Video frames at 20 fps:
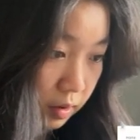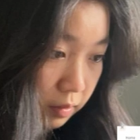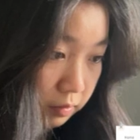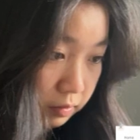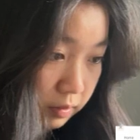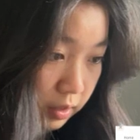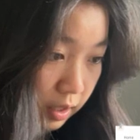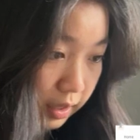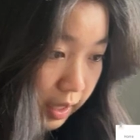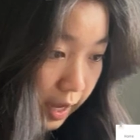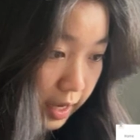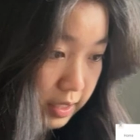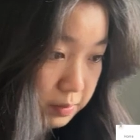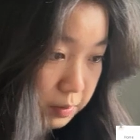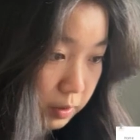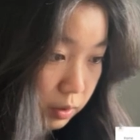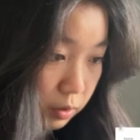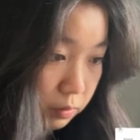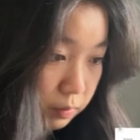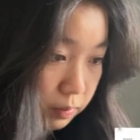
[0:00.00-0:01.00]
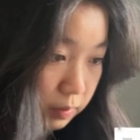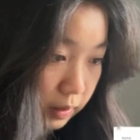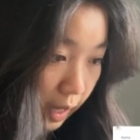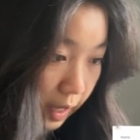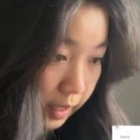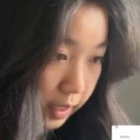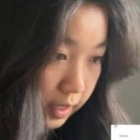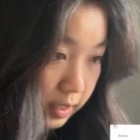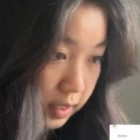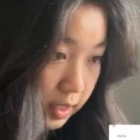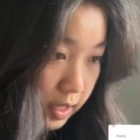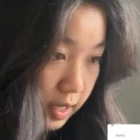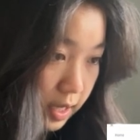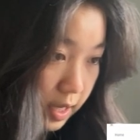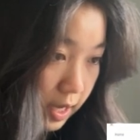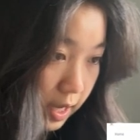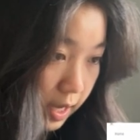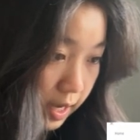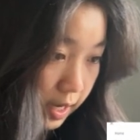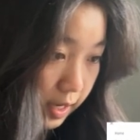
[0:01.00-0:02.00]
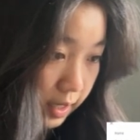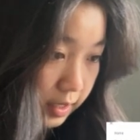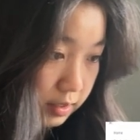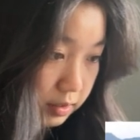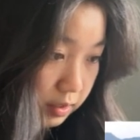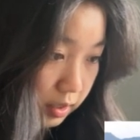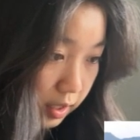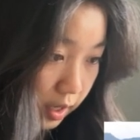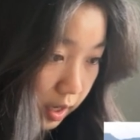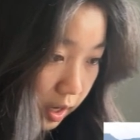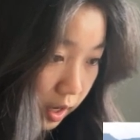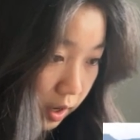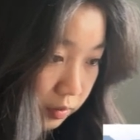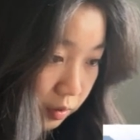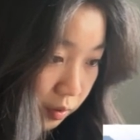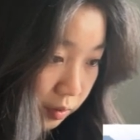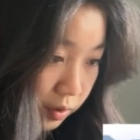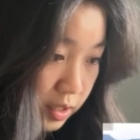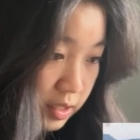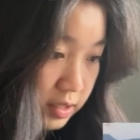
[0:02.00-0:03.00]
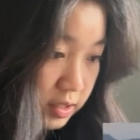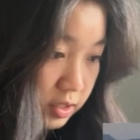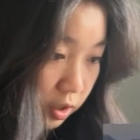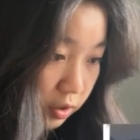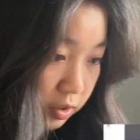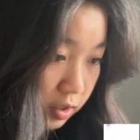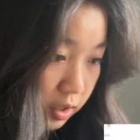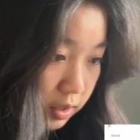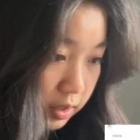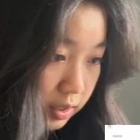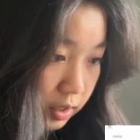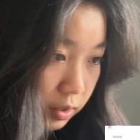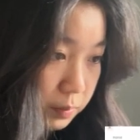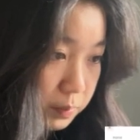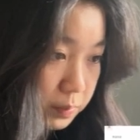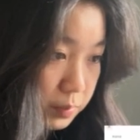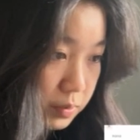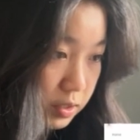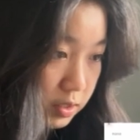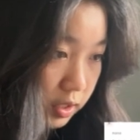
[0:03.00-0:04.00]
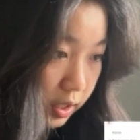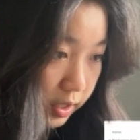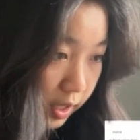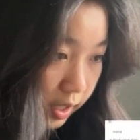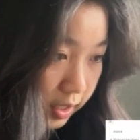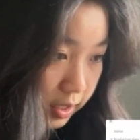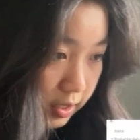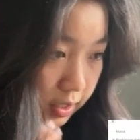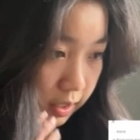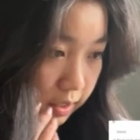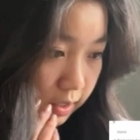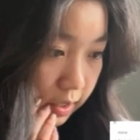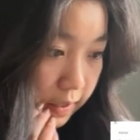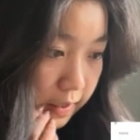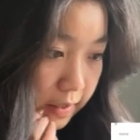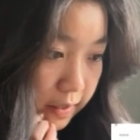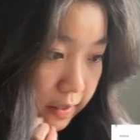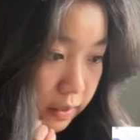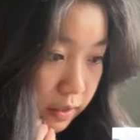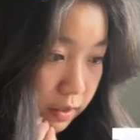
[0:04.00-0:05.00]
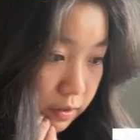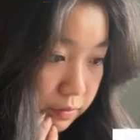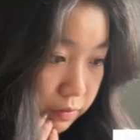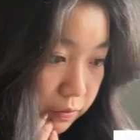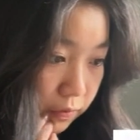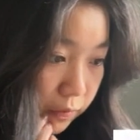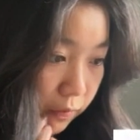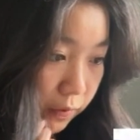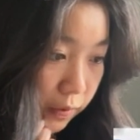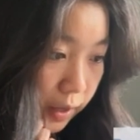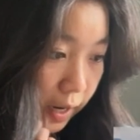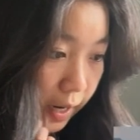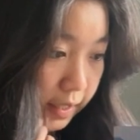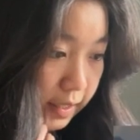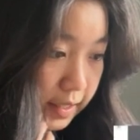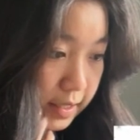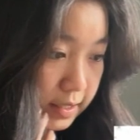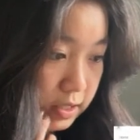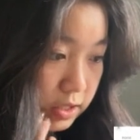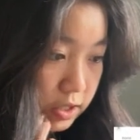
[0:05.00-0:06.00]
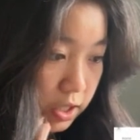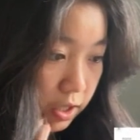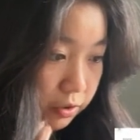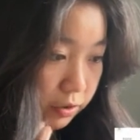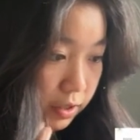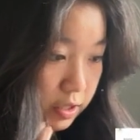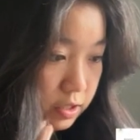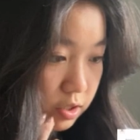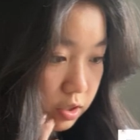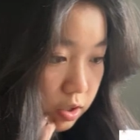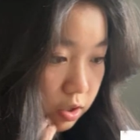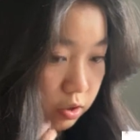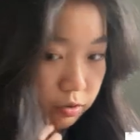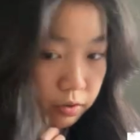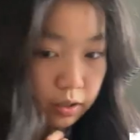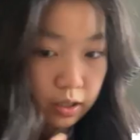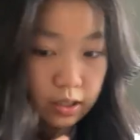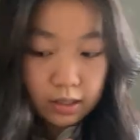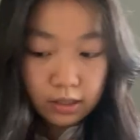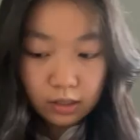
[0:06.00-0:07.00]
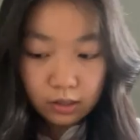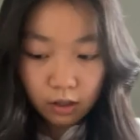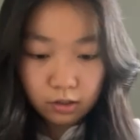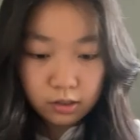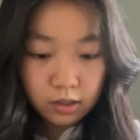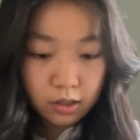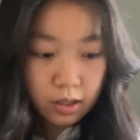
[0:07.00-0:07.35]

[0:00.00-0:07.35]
that lies below planning, and I've already started oops, I can't click. And for ideas generation, I already started